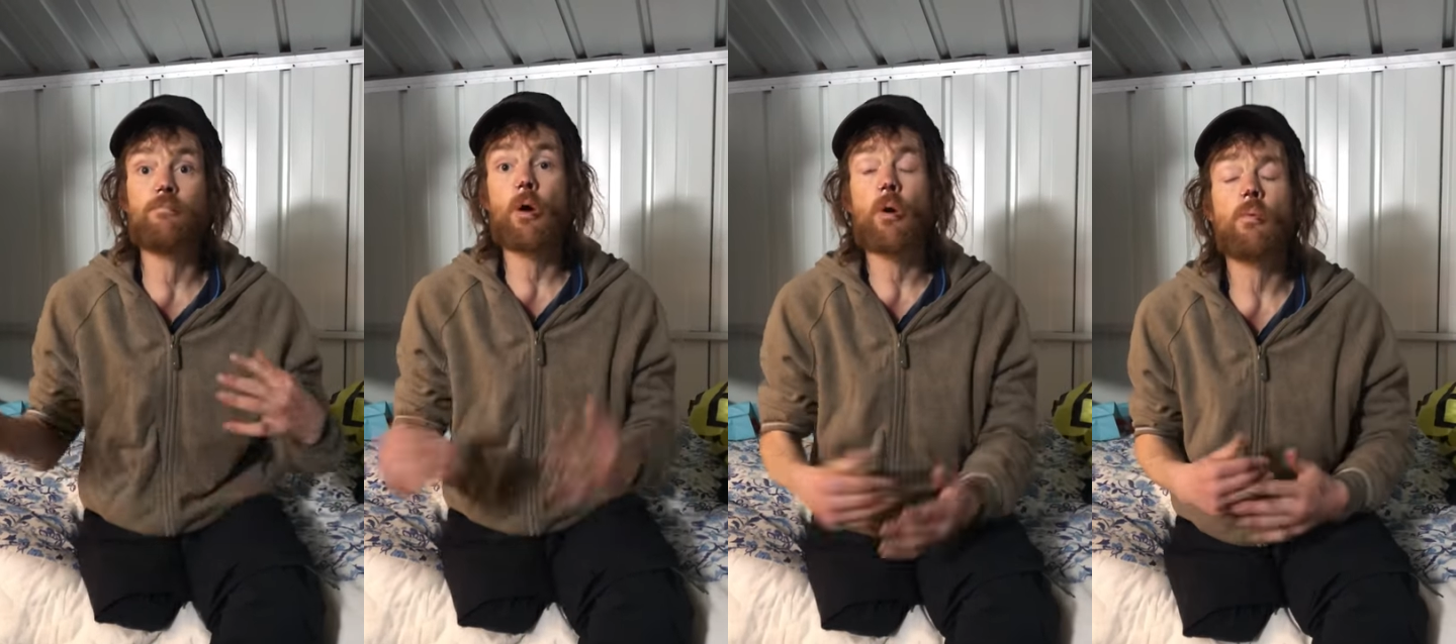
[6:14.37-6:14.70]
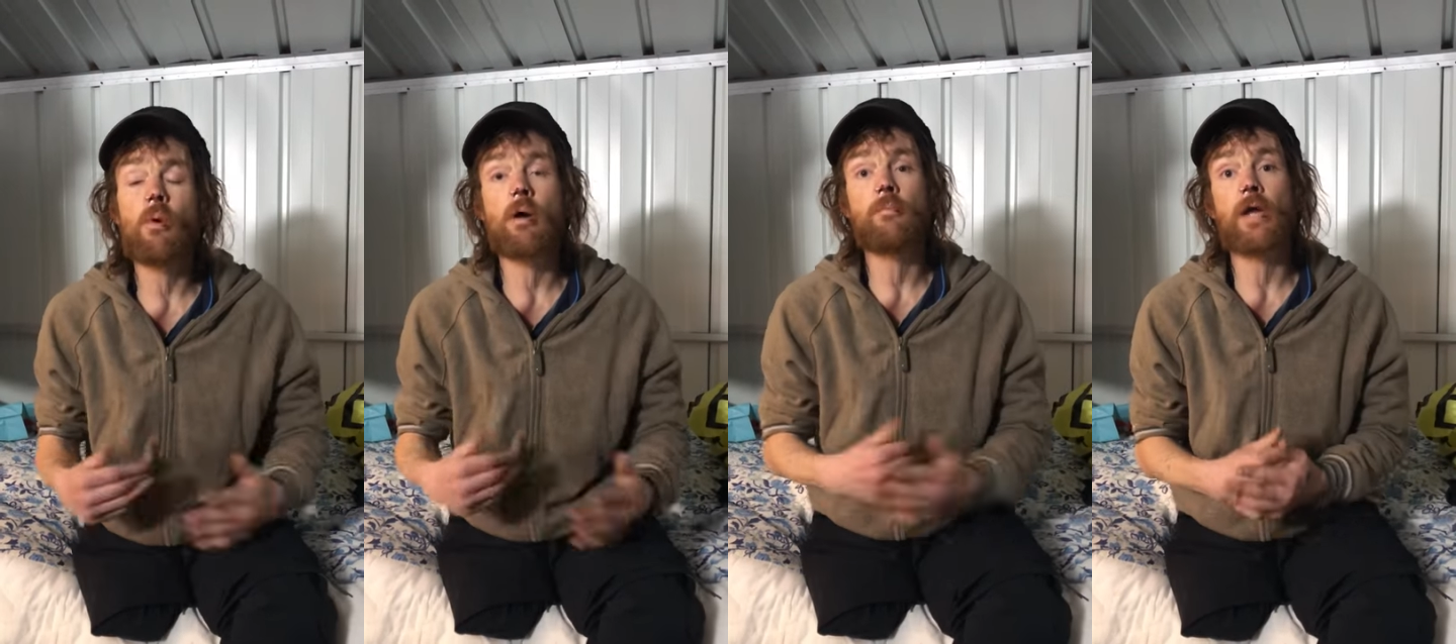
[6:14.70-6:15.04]
But
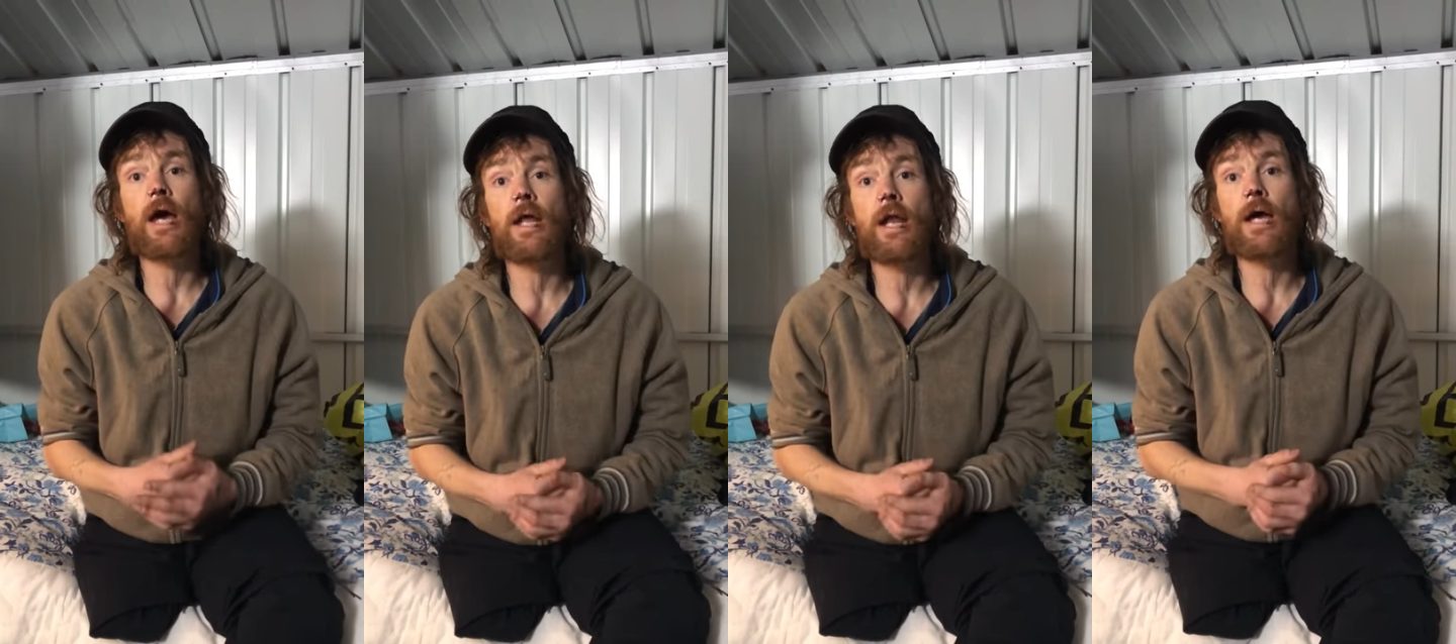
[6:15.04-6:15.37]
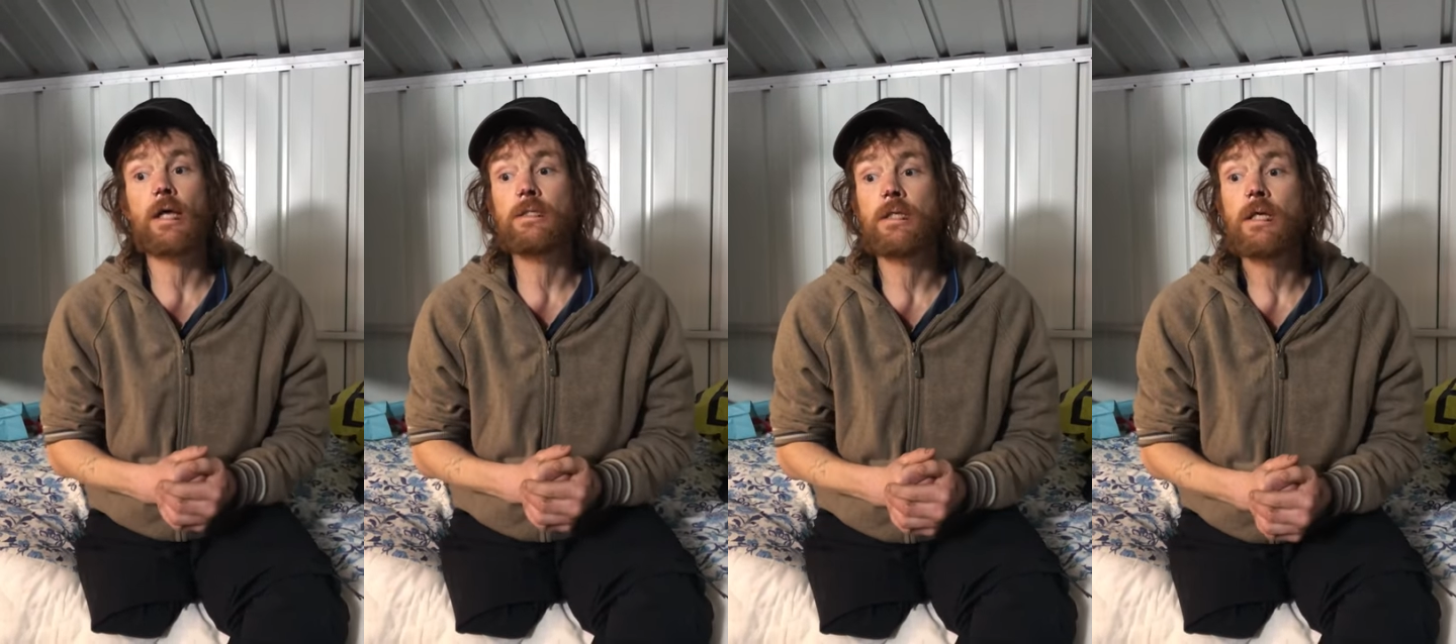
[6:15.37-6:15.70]
what I'm getting at
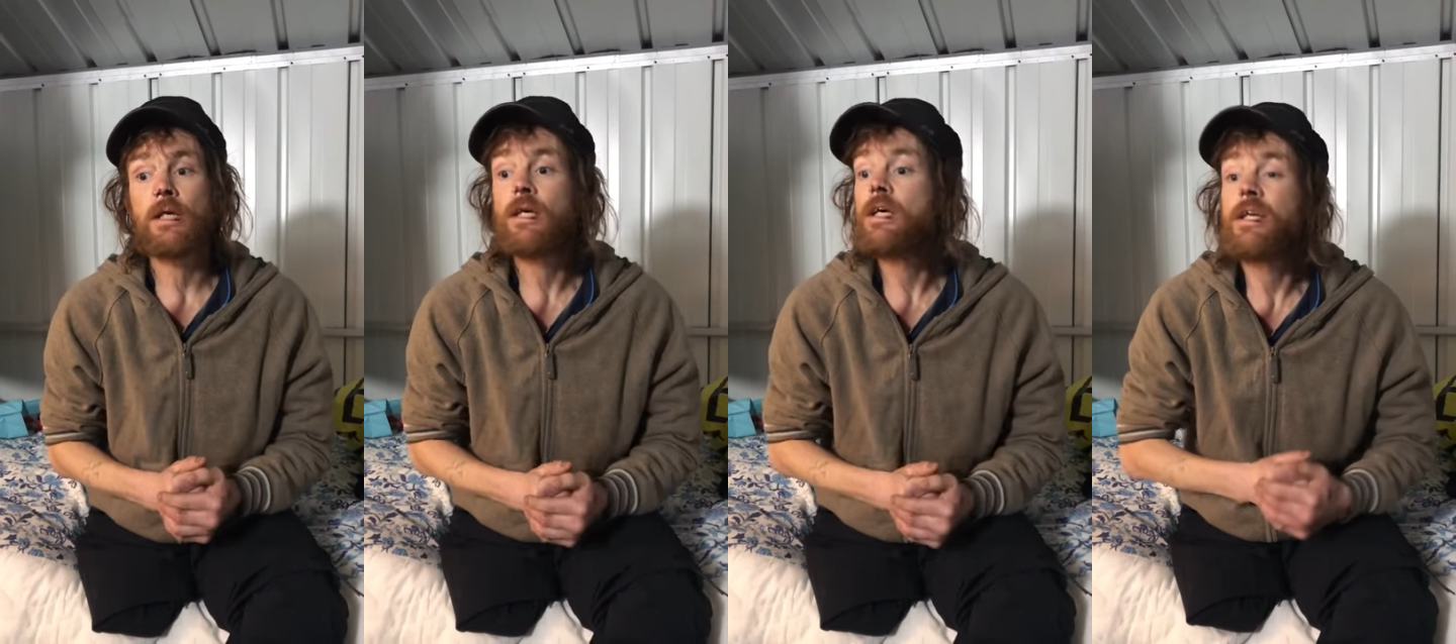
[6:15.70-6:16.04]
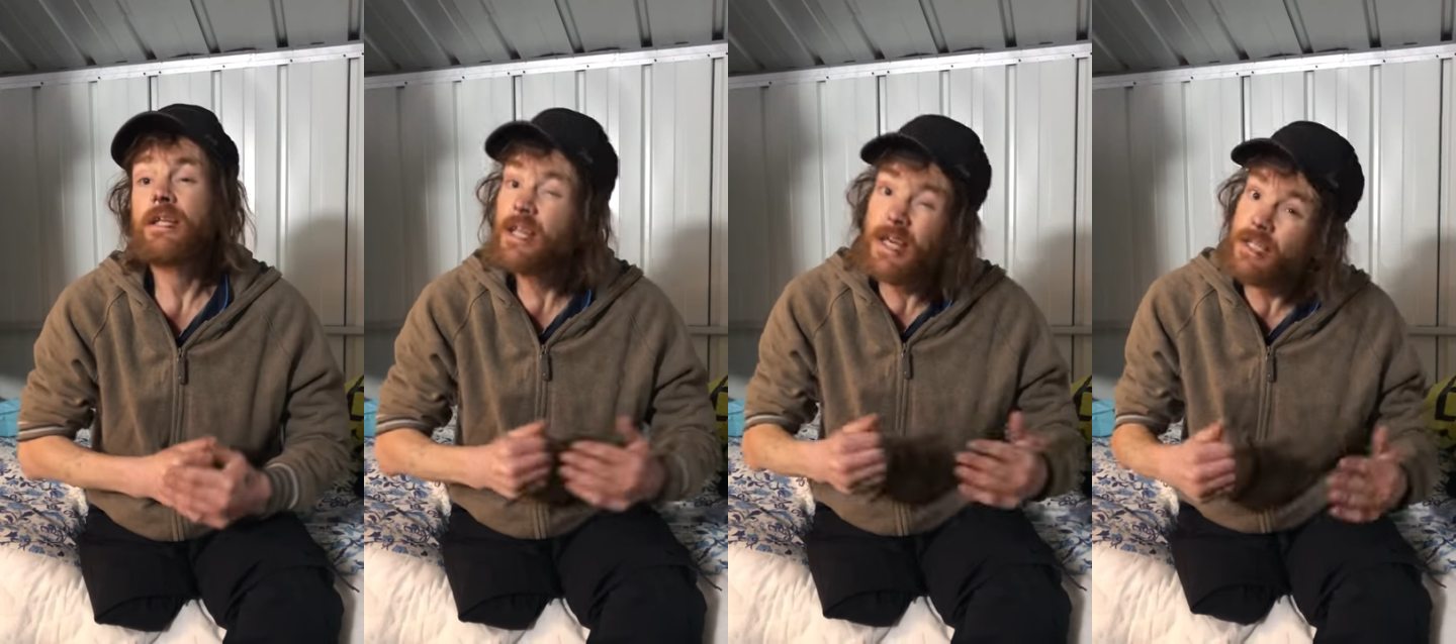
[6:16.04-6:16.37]
is
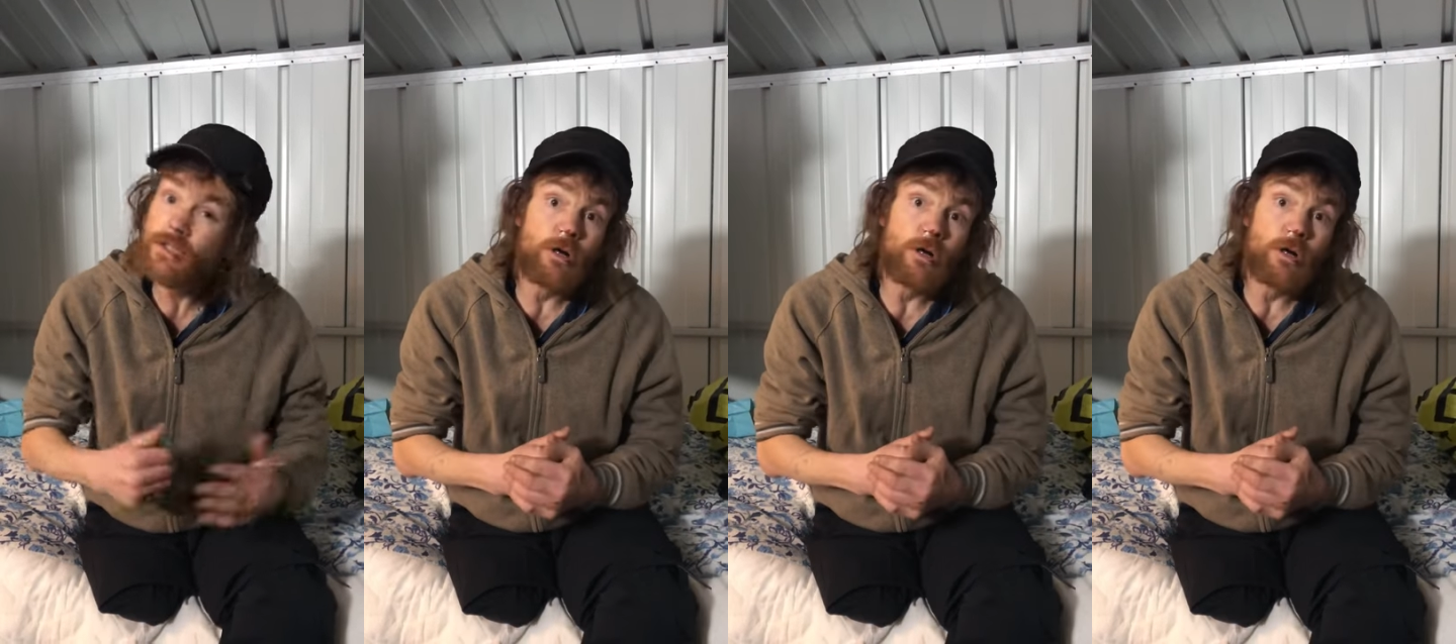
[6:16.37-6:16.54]
that it's